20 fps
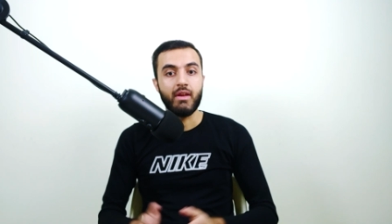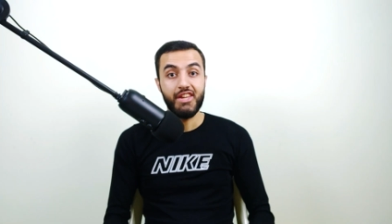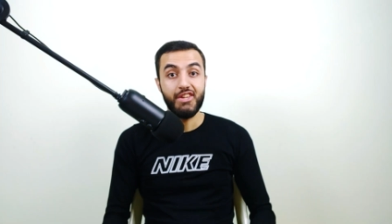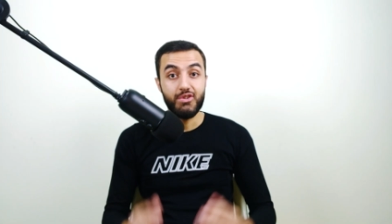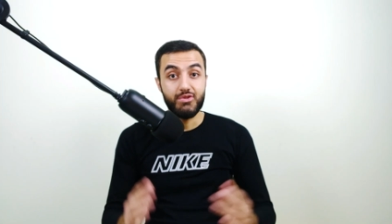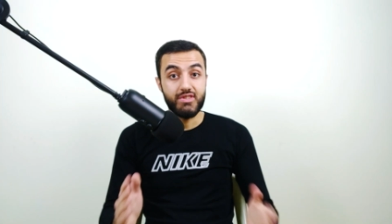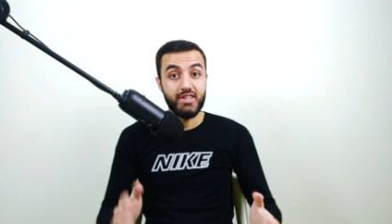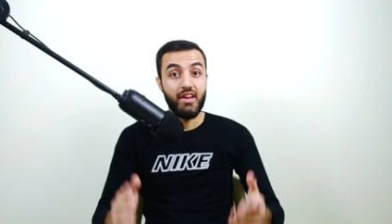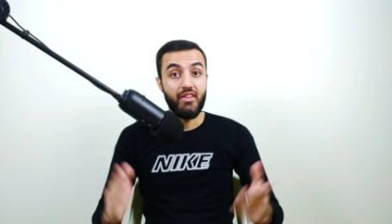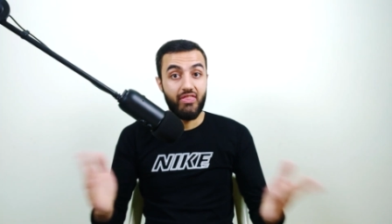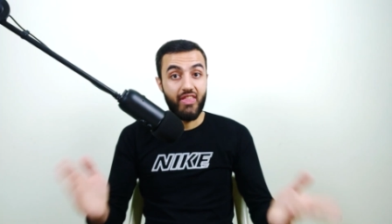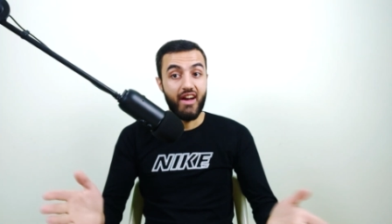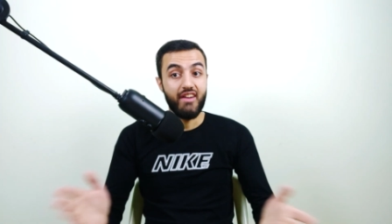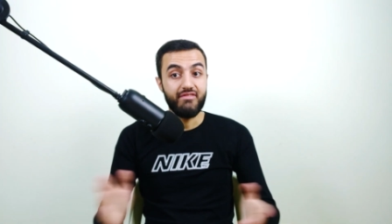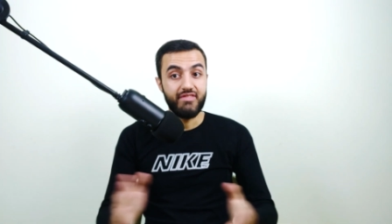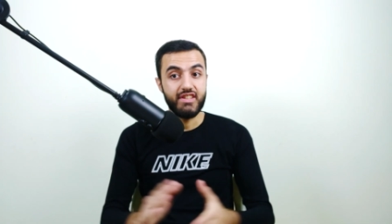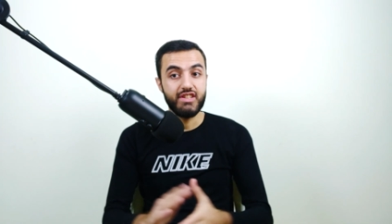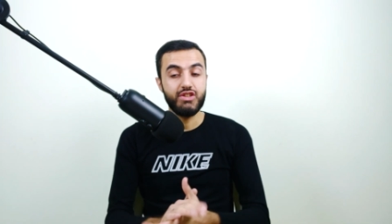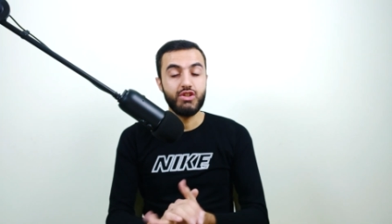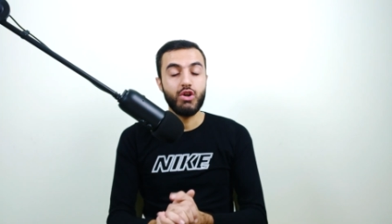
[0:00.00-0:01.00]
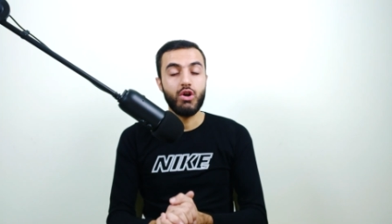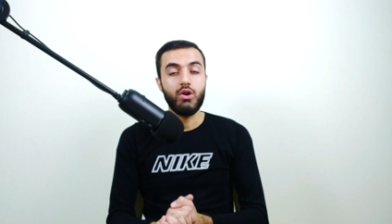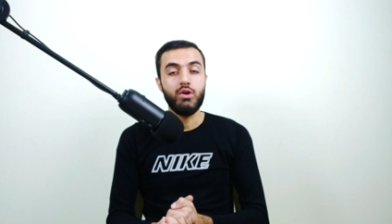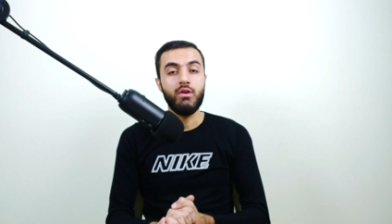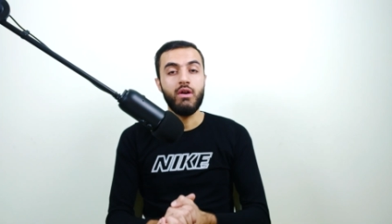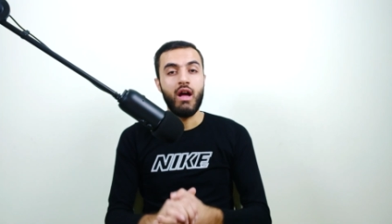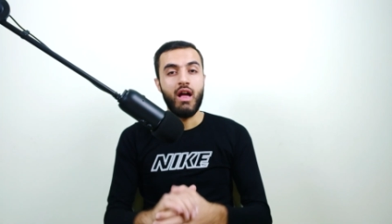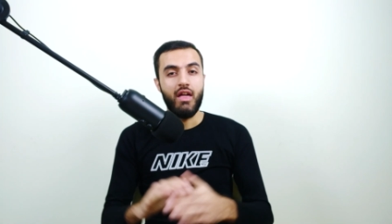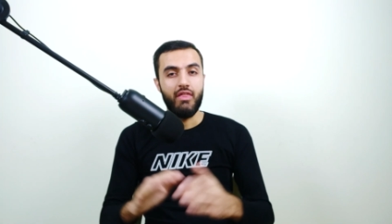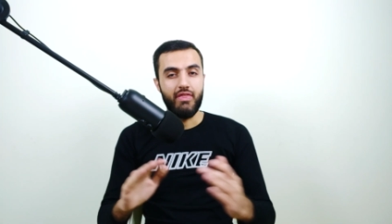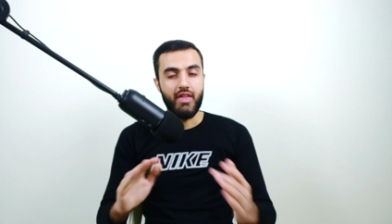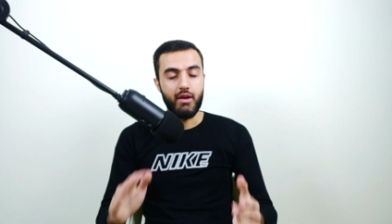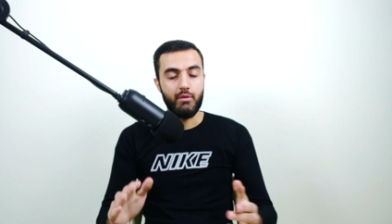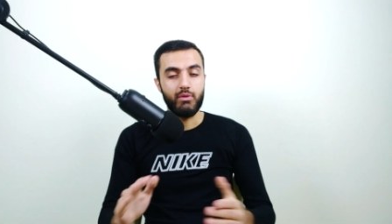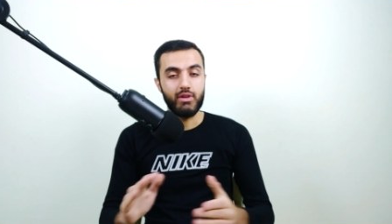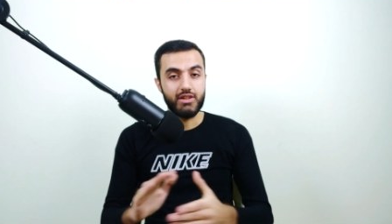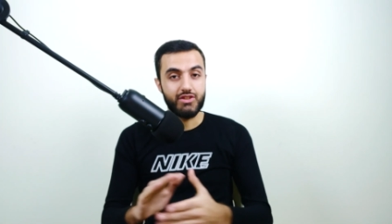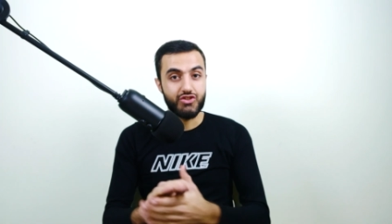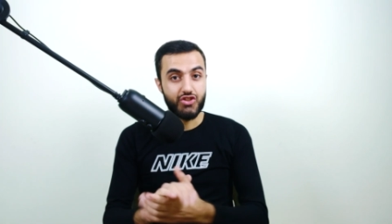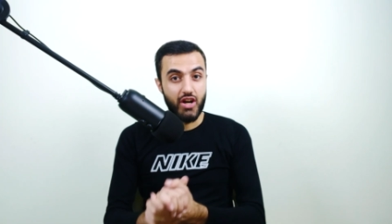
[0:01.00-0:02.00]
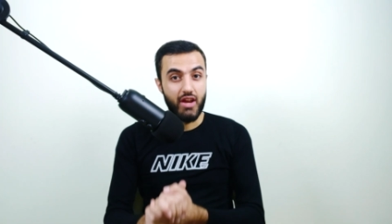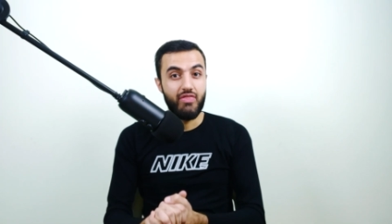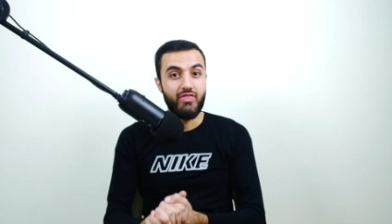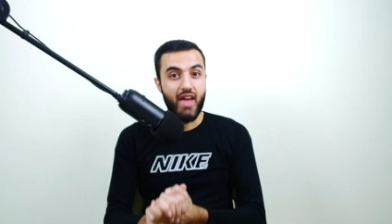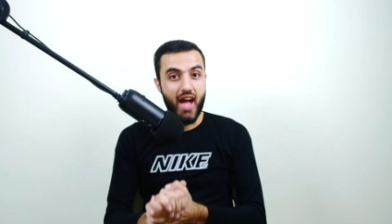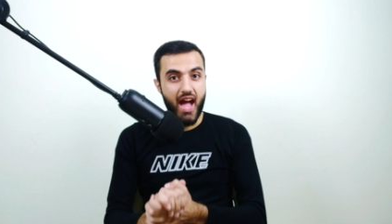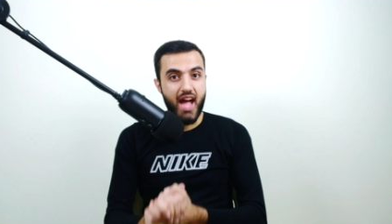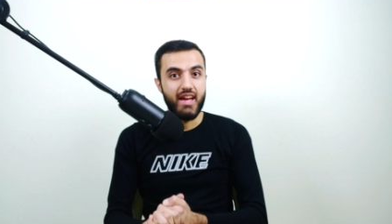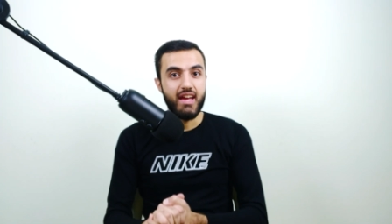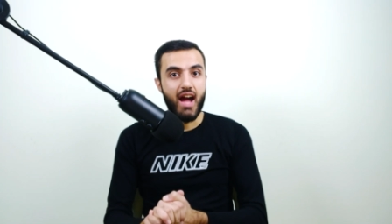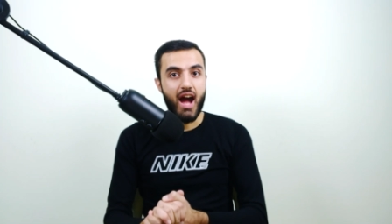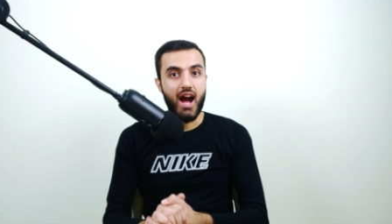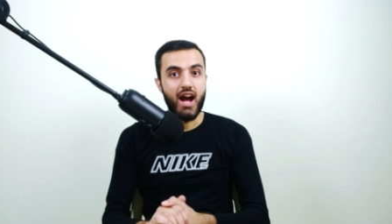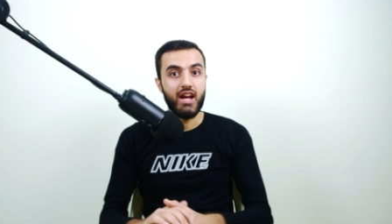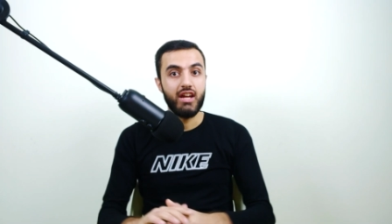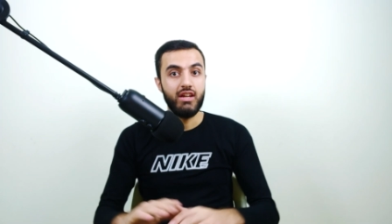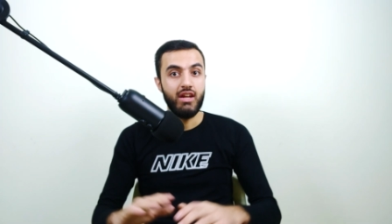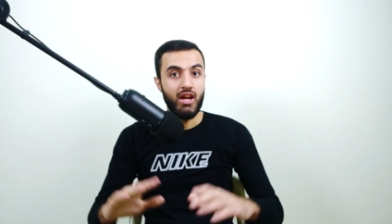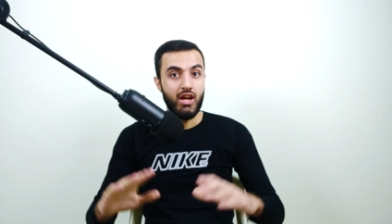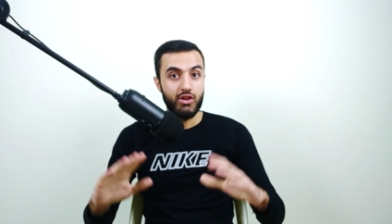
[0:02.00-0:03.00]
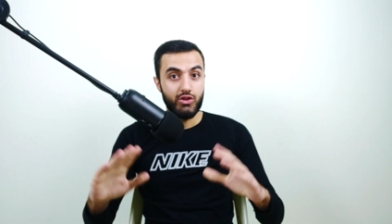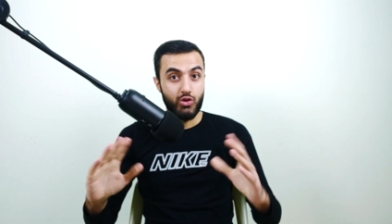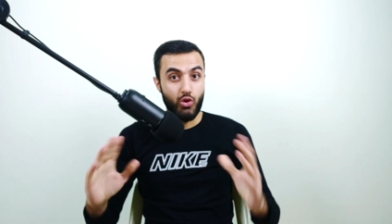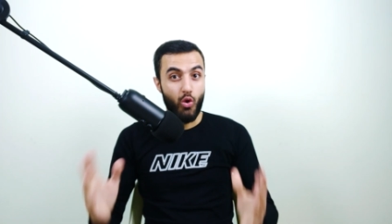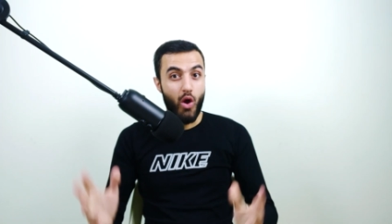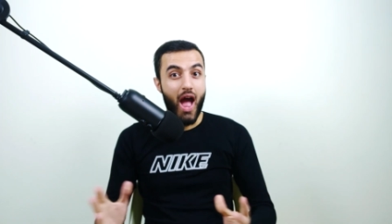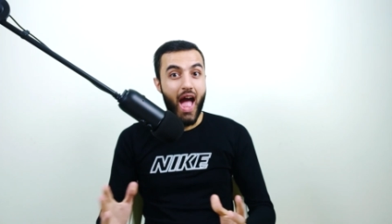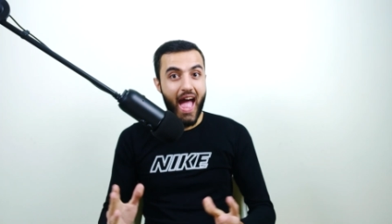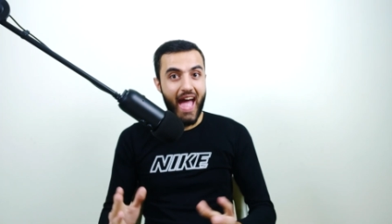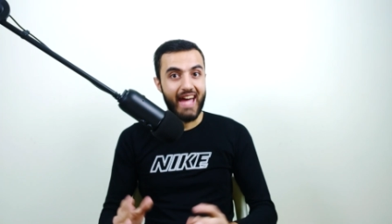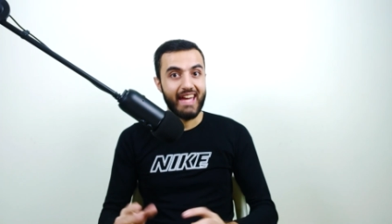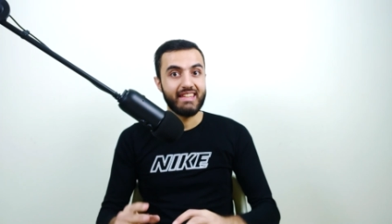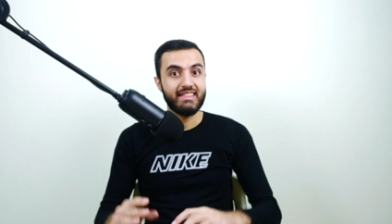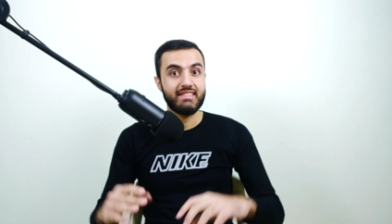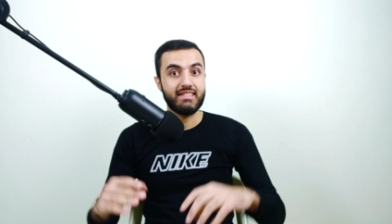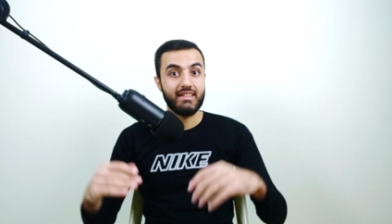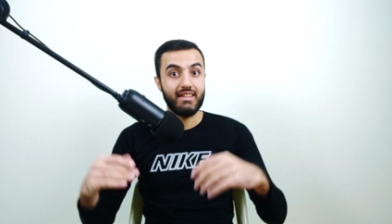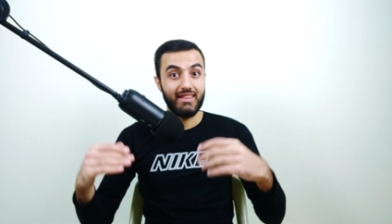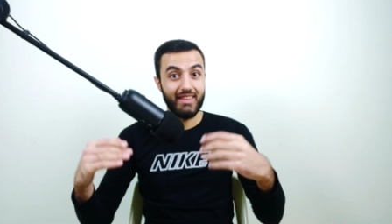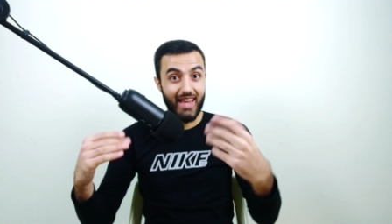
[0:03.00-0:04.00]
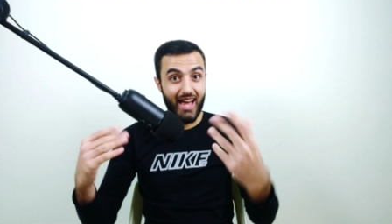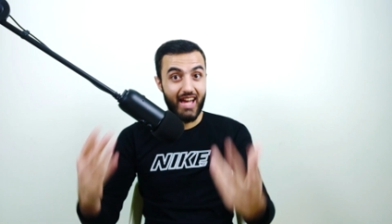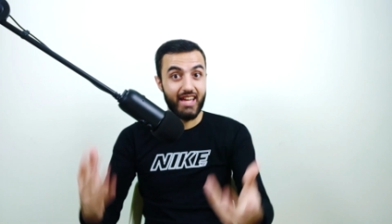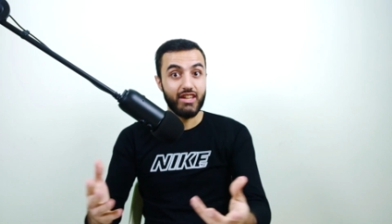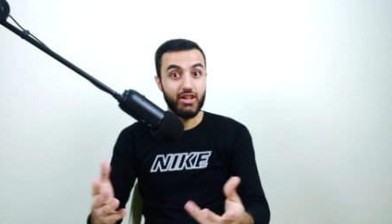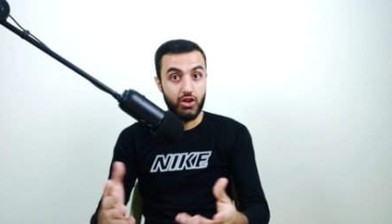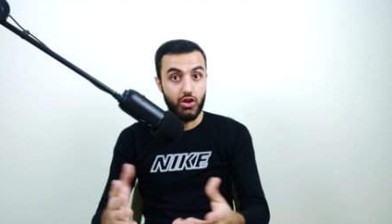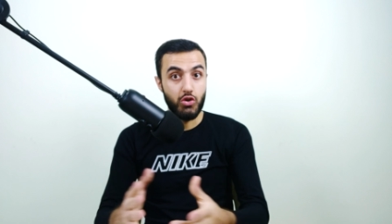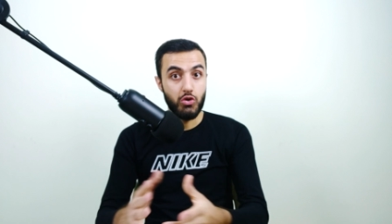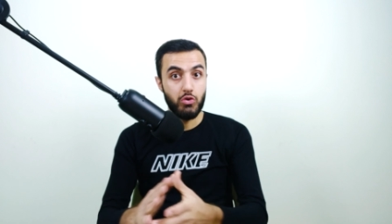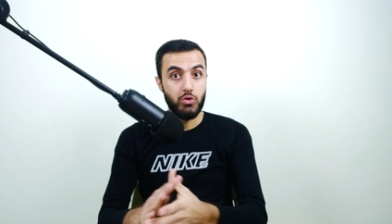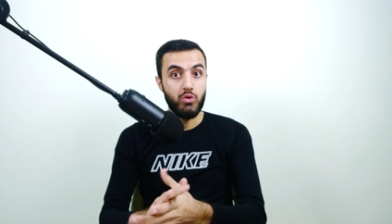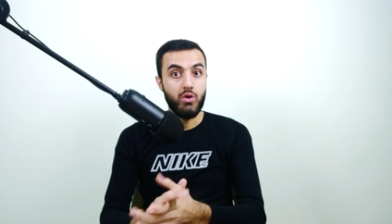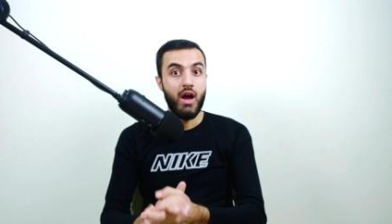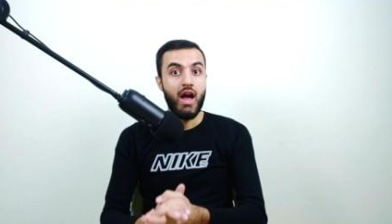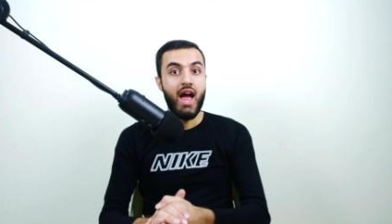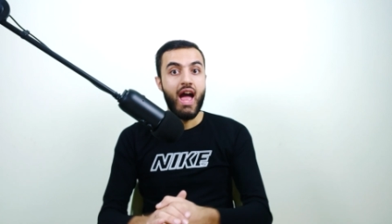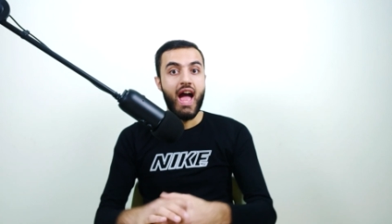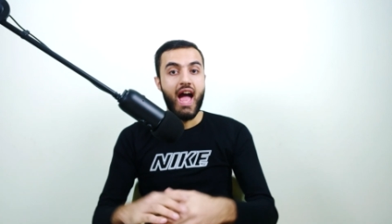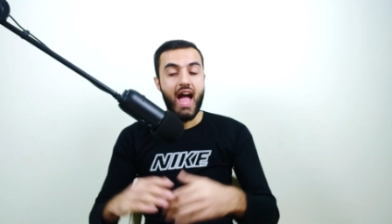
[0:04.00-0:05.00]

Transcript: Using that video, they will train the A I to act like you